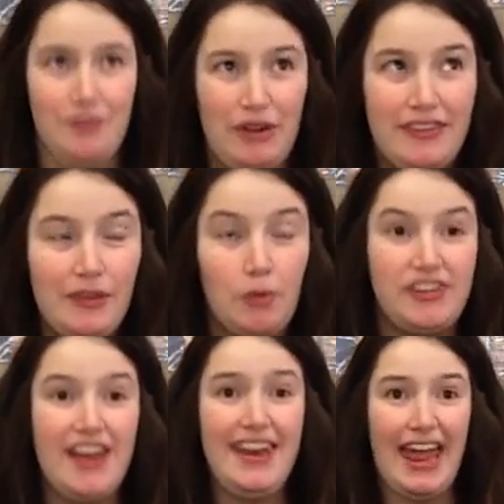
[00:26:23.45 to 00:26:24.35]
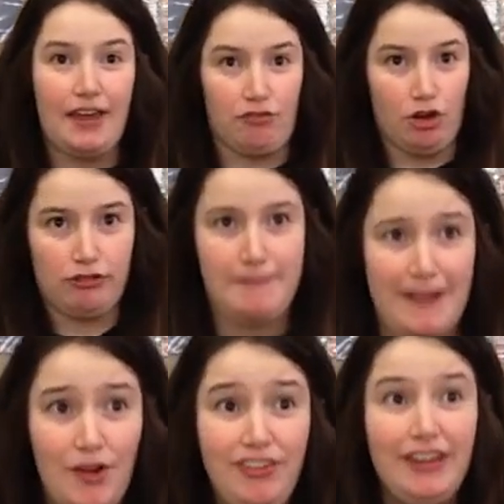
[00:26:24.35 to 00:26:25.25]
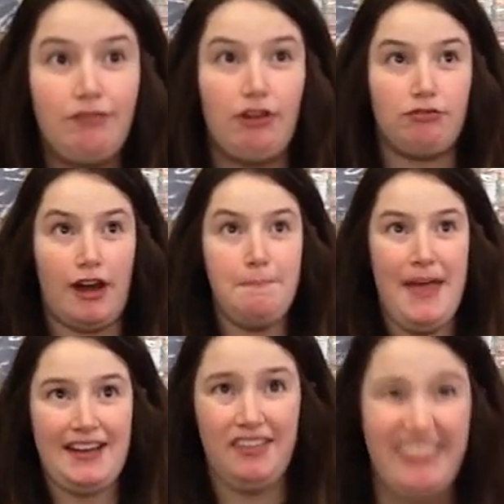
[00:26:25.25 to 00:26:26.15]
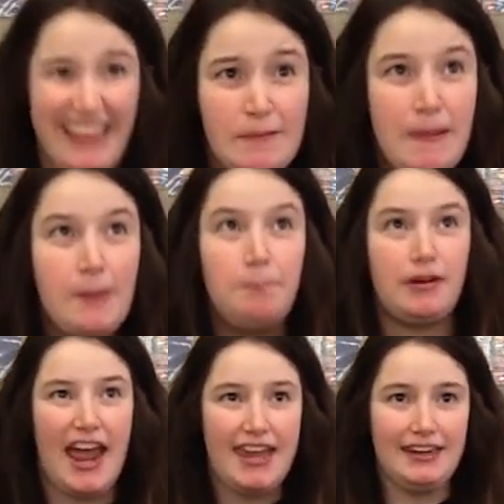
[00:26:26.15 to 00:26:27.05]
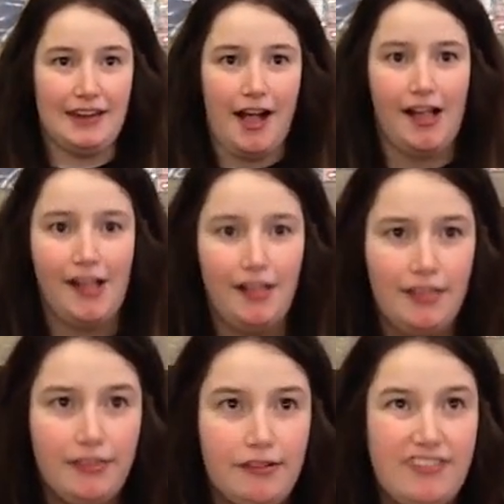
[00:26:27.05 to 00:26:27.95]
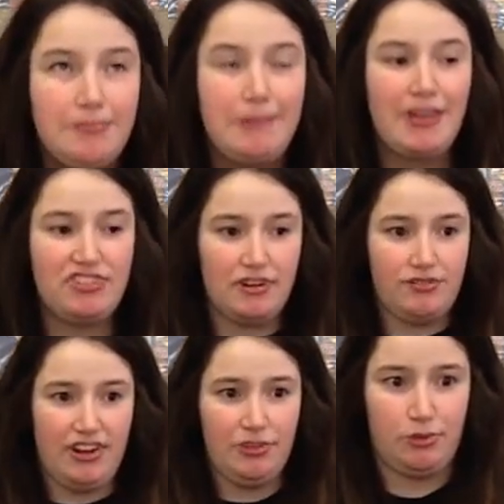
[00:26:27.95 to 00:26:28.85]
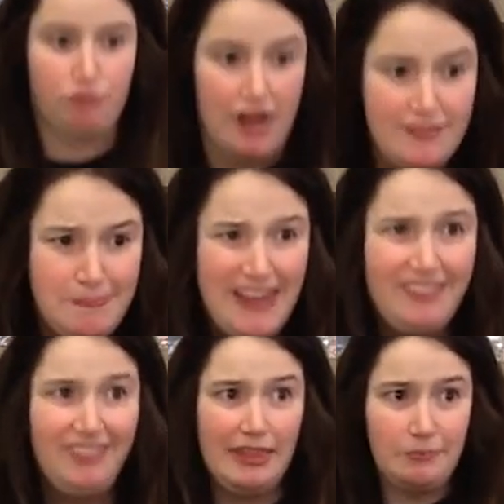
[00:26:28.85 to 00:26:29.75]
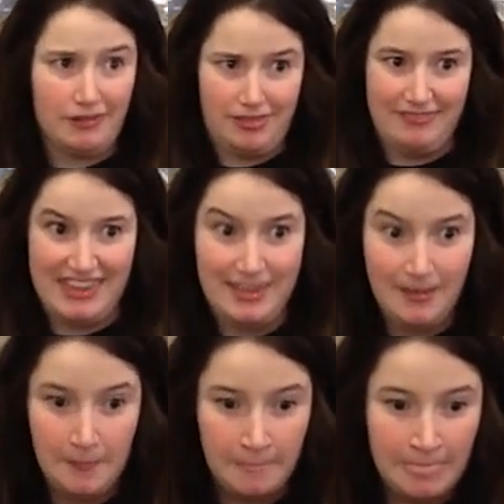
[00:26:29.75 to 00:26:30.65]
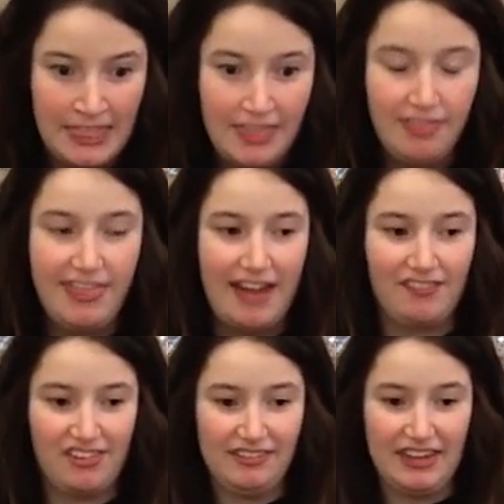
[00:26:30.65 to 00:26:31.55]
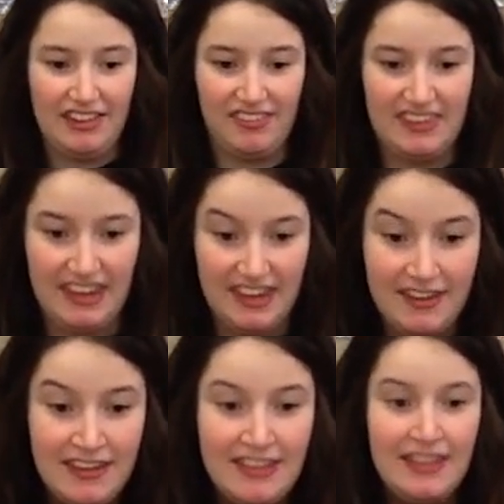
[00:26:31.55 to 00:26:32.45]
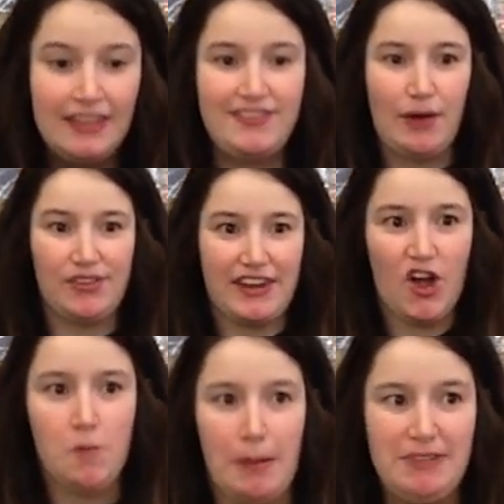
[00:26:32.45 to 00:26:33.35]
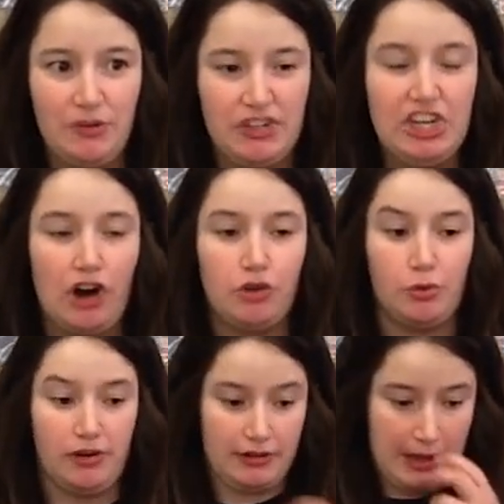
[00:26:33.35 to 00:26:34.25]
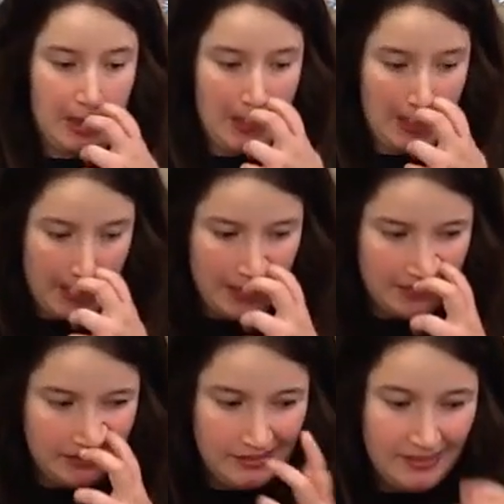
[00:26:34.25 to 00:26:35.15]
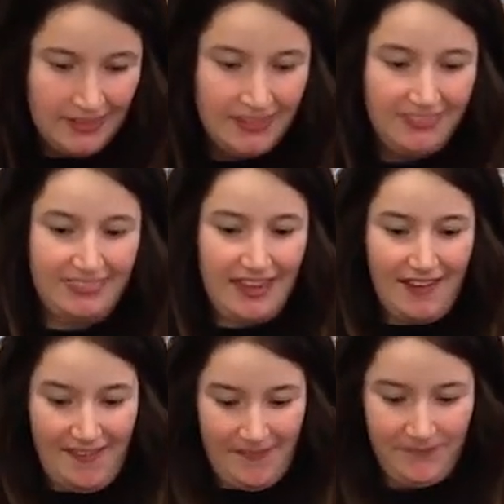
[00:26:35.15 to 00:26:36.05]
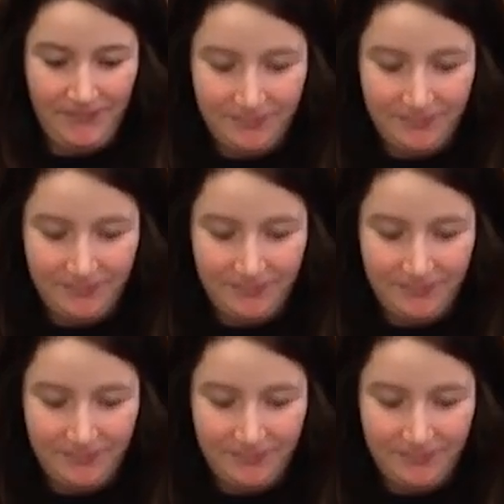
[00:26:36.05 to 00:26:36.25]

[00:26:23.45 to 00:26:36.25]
when they were done, I rolled right back over and went right back to sleep. And Brian and all the rest of my imaginary friends went right back to sleep with me. And that was our lazy day. If I was at home, I'd be doing yard work. So,